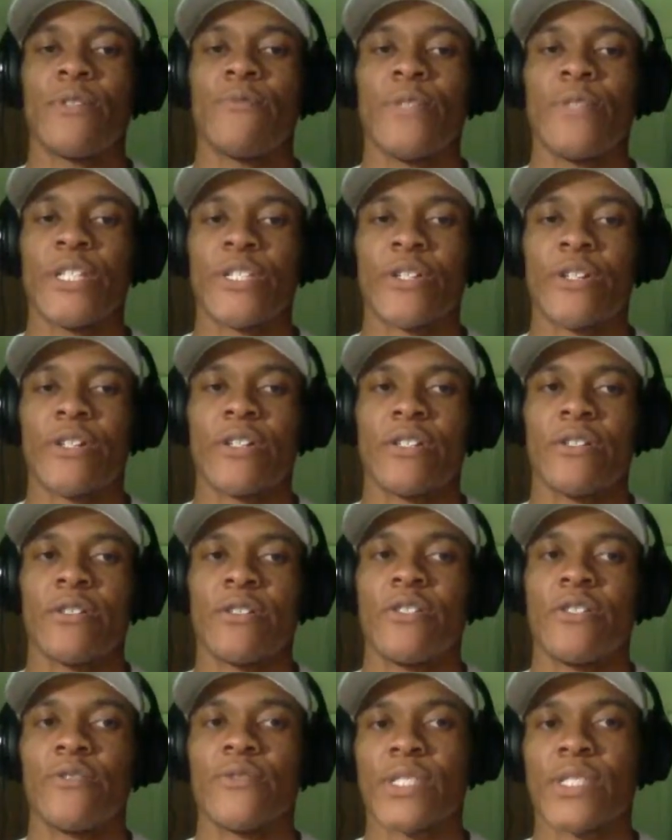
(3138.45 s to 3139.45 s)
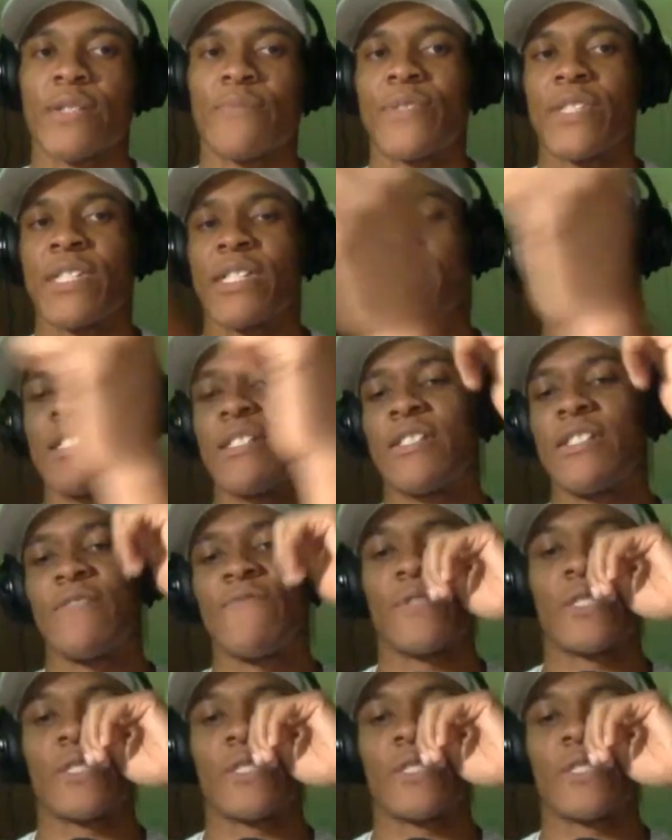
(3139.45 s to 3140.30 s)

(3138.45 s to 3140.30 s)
restart it, do something in a different